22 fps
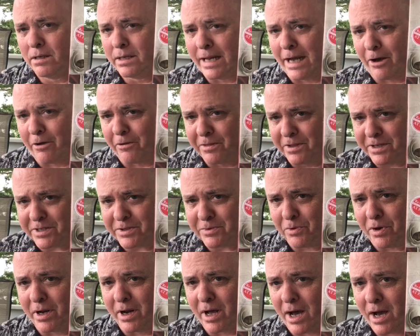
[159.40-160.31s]
Now, this
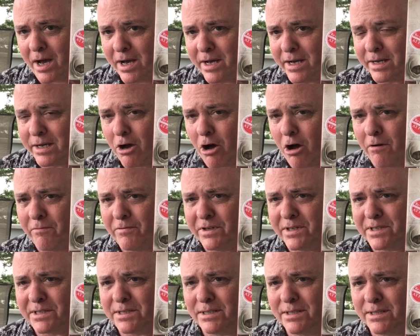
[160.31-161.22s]
one, I
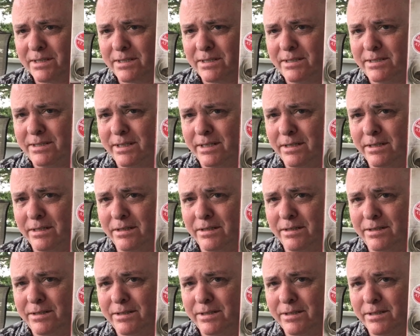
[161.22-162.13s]
obviously
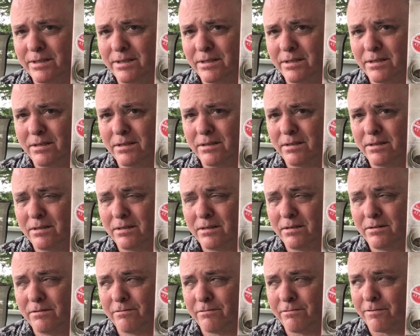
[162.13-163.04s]
didn't
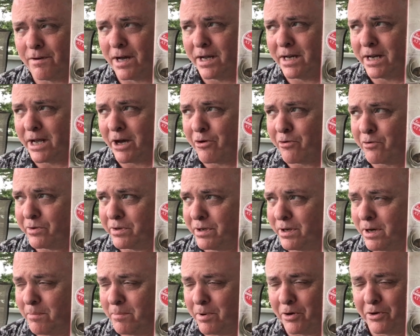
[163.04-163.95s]
find out
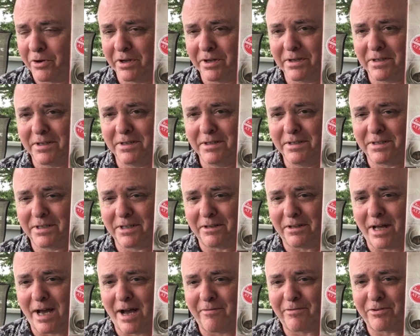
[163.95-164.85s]
about it
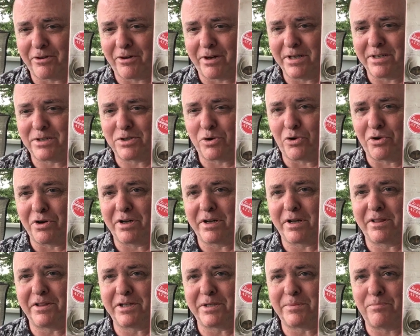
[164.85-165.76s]
until after I stored
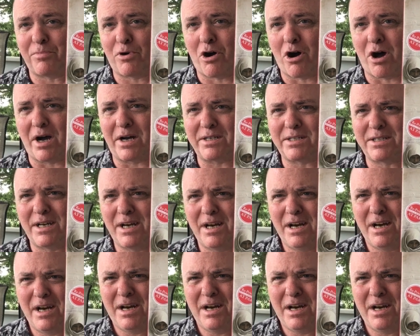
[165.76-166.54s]
it in this box